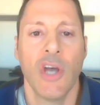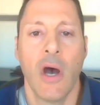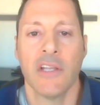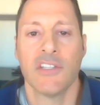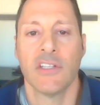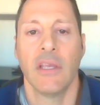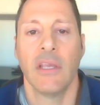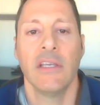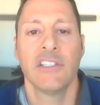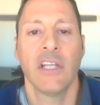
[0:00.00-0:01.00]
Sean, is
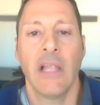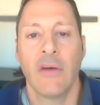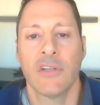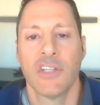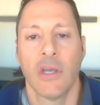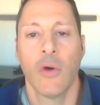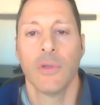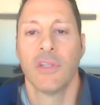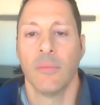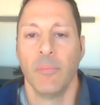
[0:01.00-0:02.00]
it's allowed us to go
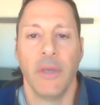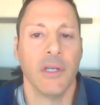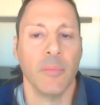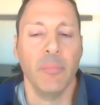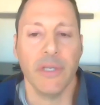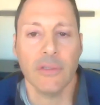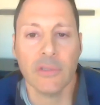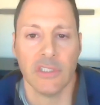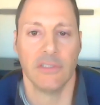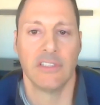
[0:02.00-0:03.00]
into bigger
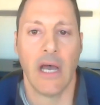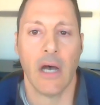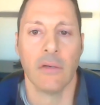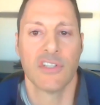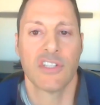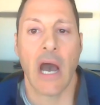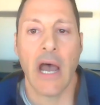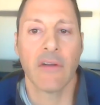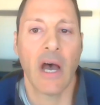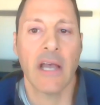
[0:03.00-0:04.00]
buildings now, sky
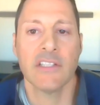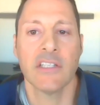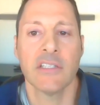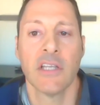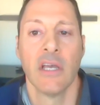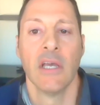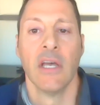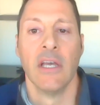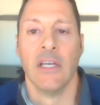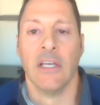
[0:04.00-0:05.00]
rises,
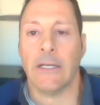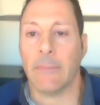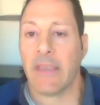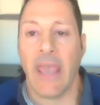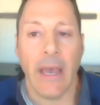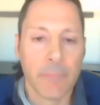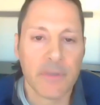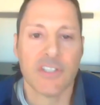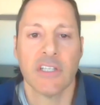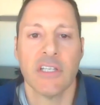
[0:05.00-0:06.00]

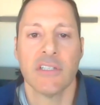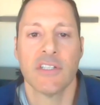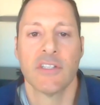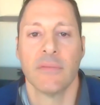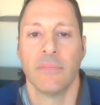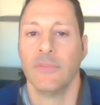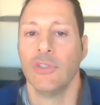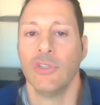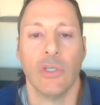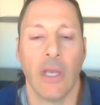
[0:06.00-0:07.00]
campuses,
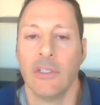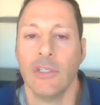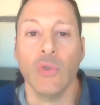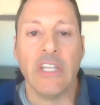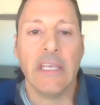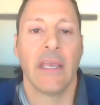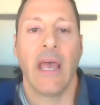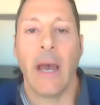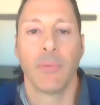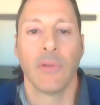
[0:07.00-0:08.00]
unique
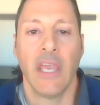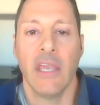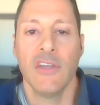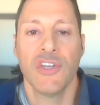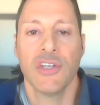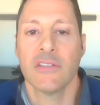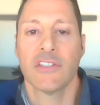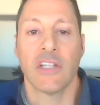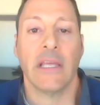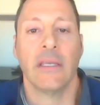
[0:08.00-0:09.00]

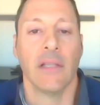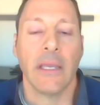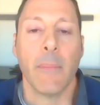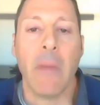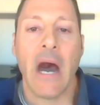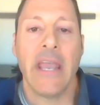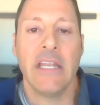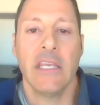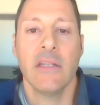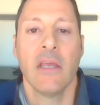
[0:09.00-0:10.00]
applications like, like
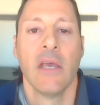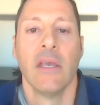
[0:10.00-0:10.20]
mining.